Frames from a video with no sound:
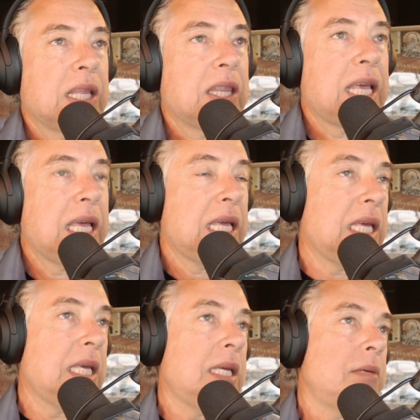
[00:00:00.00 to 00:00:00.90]

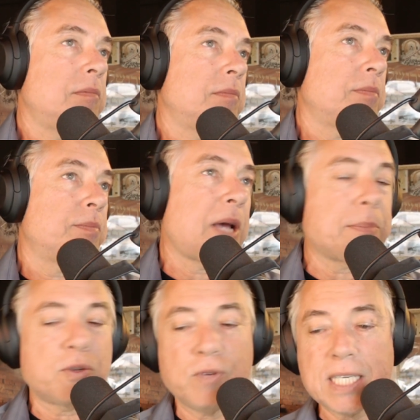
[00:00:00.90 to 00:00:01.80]
they
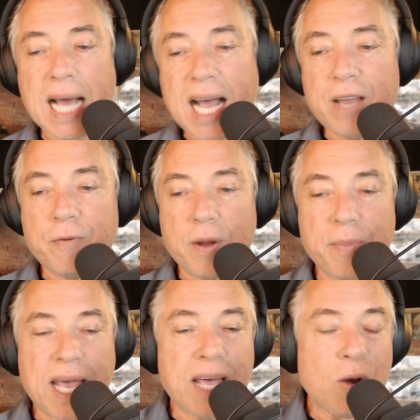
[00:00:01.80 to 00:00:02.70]
perhaps retired from
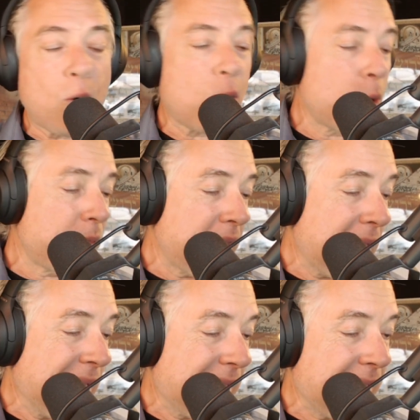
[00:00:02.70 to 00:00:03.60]
that, or
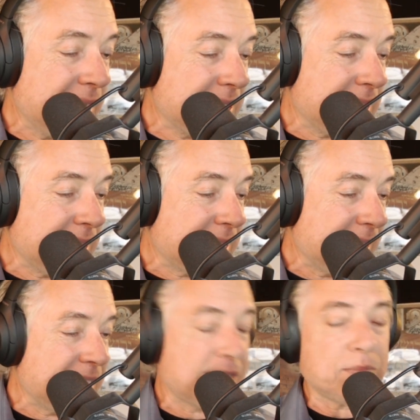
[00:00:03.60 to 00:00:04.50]
they engaged in,
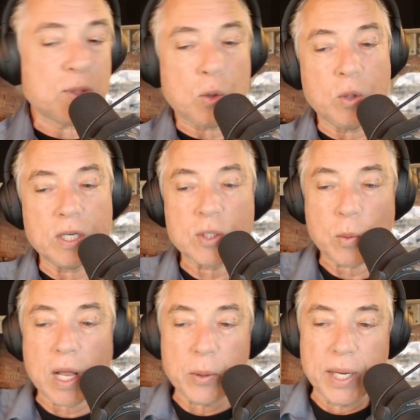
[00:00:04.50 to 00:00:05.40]
say, some sword
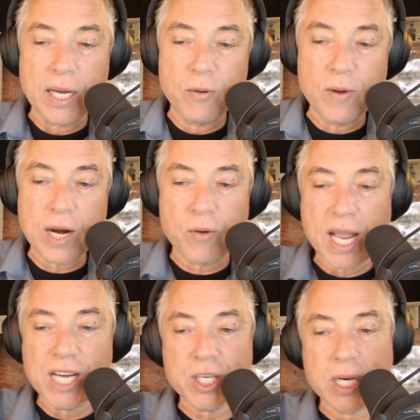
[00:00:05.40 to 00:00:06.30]
swallowing
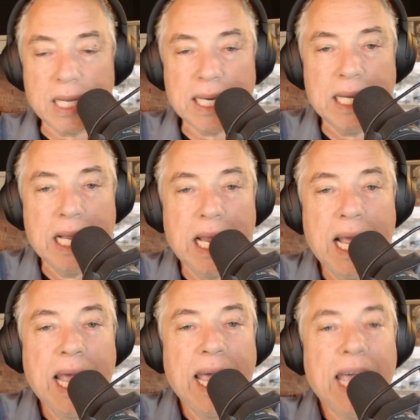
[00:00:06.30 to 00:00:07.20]
recreationally.
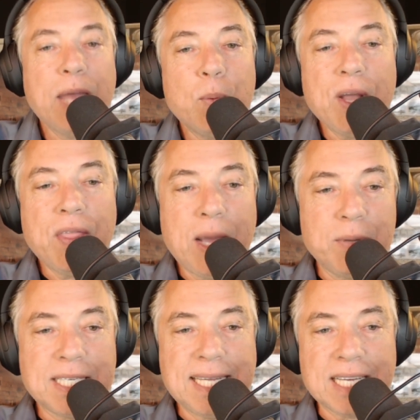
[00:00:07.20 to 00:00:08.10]
And when they
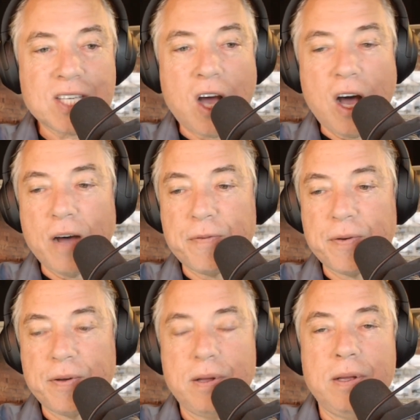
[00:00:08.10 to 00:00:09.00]
were ticked off
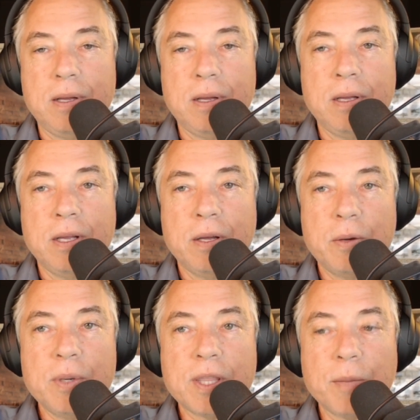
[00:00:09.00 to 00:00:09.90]

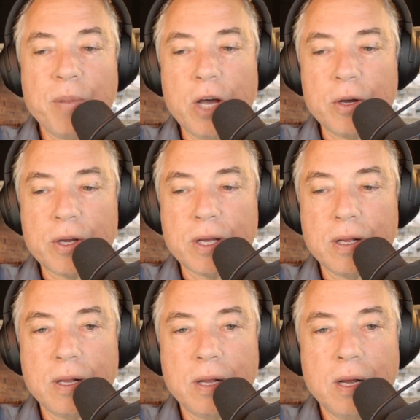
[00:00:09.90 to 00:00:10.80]
with the bloke,
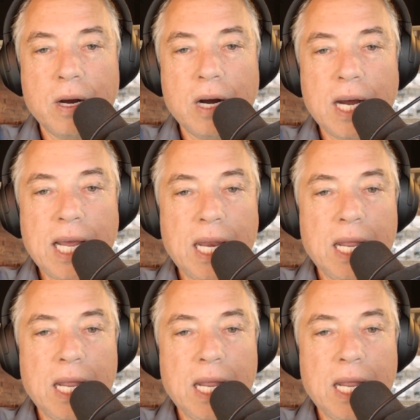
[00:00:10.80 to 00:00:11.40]
right,